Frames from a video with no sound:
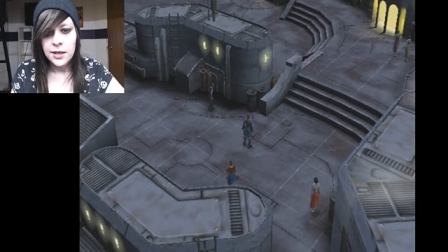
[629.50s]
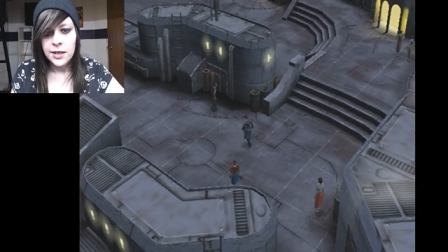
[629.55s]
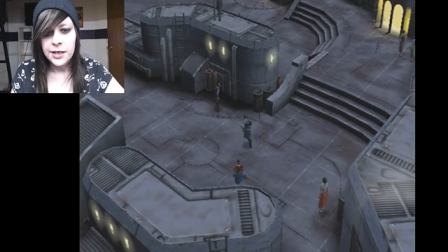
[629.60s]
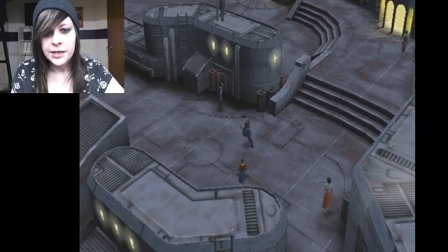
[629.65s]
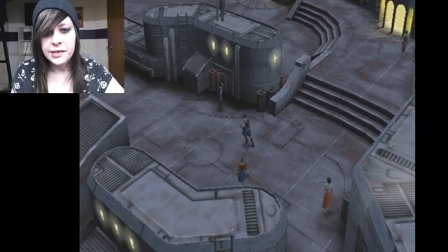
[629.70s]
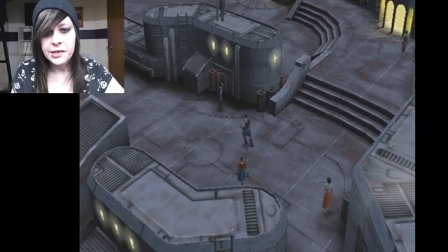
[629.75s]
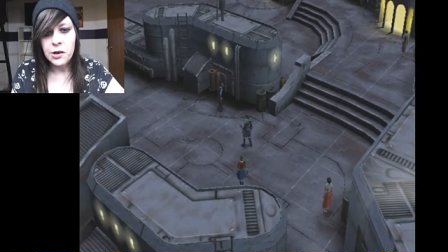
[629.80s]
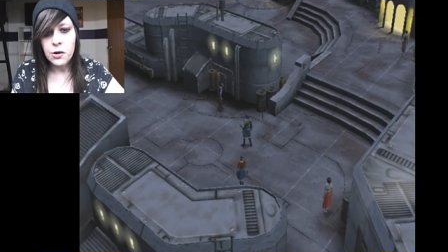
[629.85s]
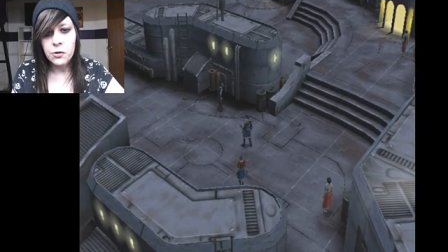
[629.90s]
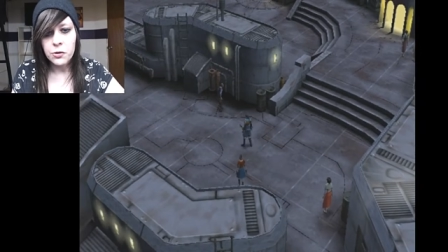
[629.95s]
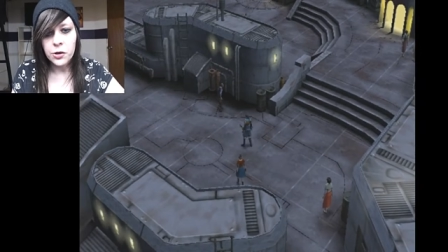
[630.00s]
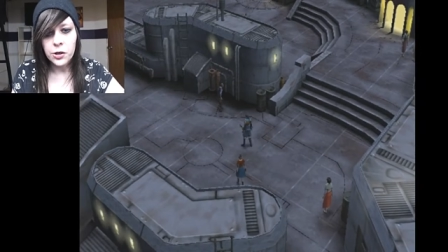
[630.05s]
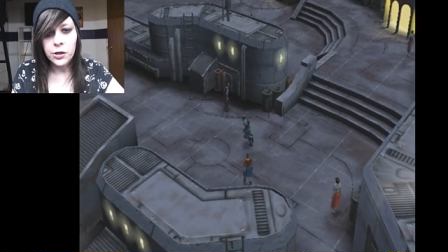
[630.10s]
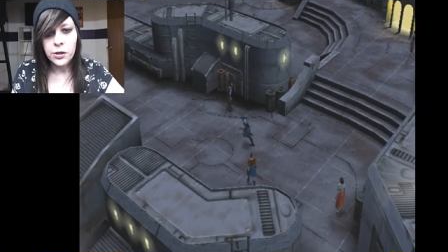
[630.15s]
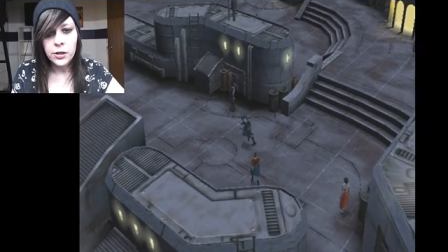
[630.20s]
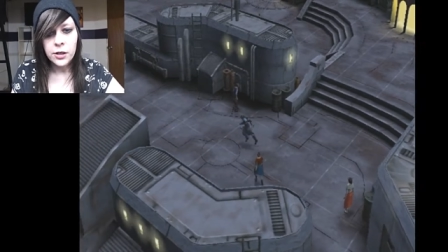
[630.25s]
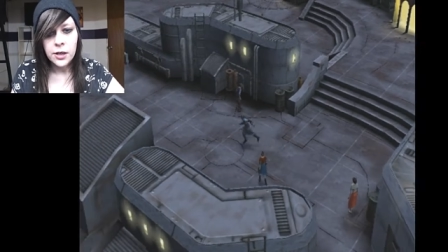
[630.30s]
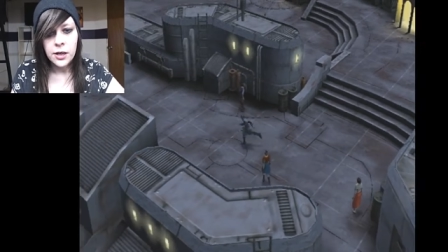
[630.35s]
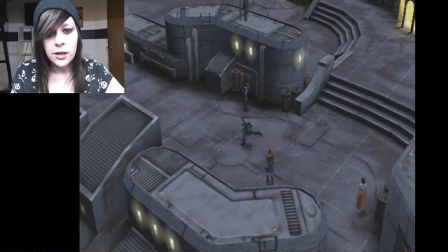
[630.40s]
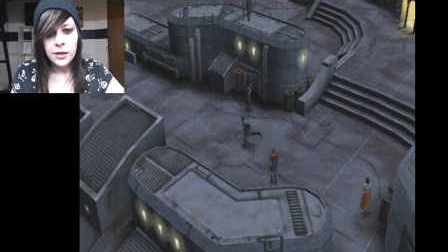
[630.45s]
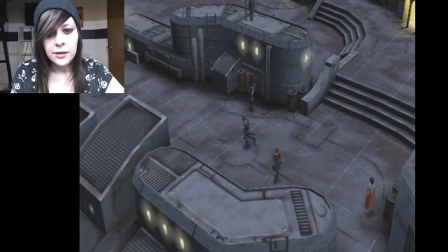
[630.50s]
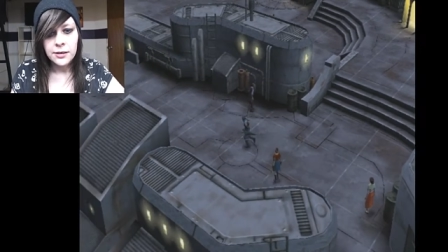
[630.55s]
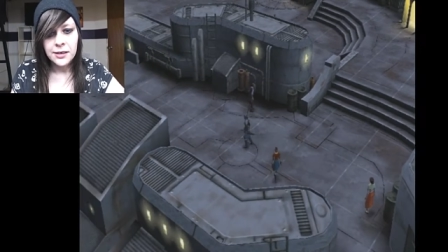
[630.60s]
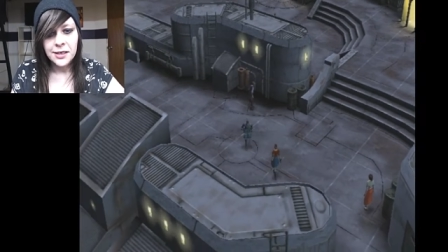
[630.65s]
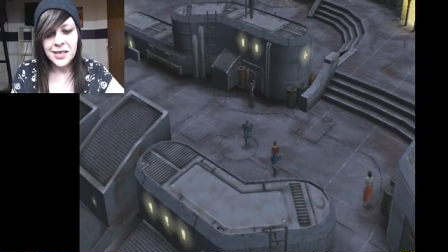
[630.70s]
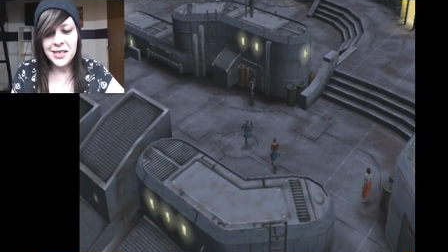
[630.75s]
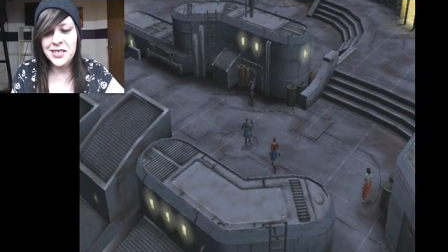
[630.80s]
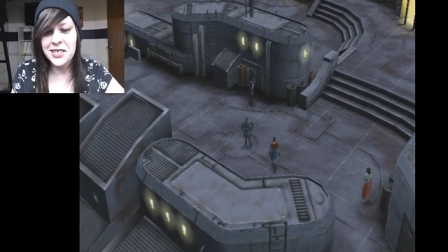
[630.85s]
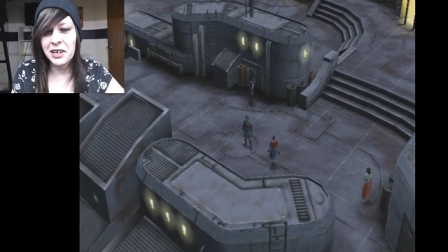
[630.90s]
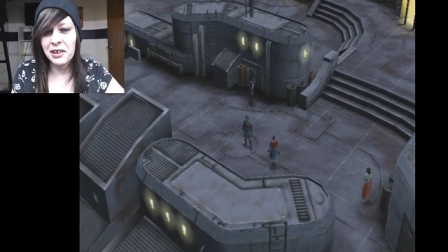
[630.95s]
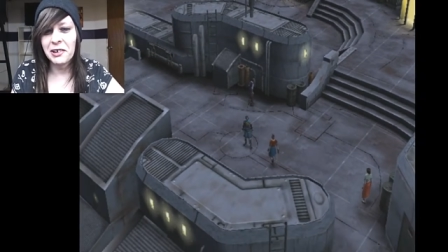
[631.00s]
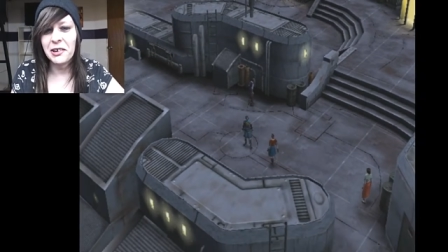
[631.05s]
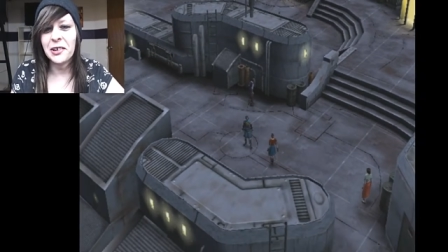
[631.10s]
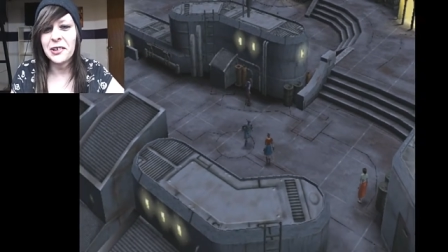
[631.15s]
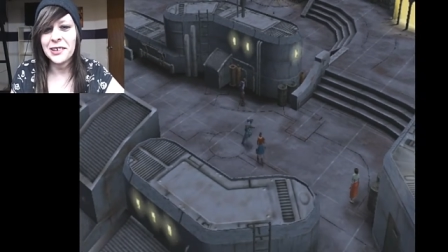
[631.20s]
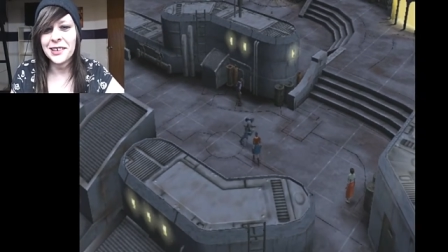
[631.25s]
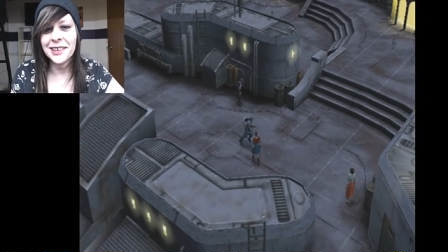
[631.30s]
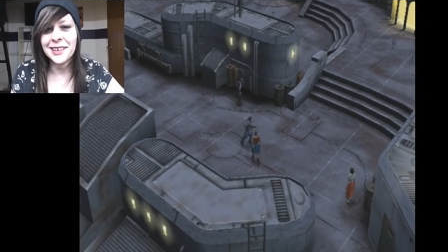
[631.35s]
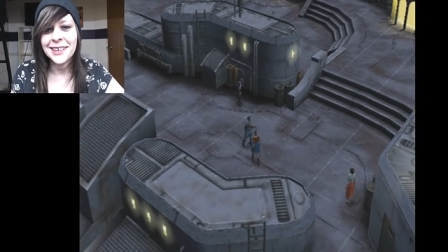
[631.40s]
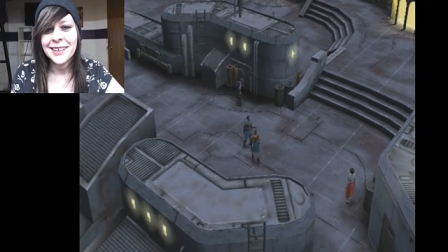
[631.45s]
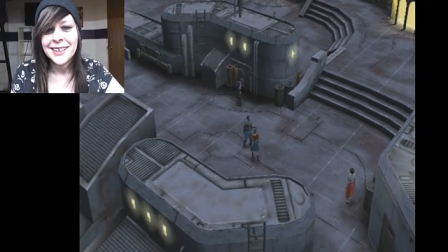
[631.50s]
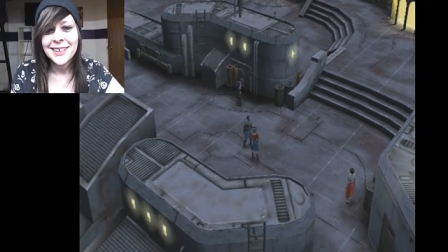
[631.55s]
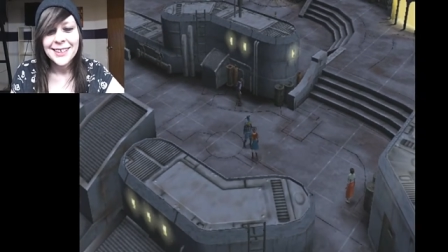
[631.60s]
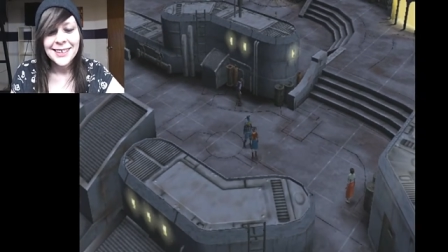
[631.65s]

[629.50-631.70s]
owner. His owner.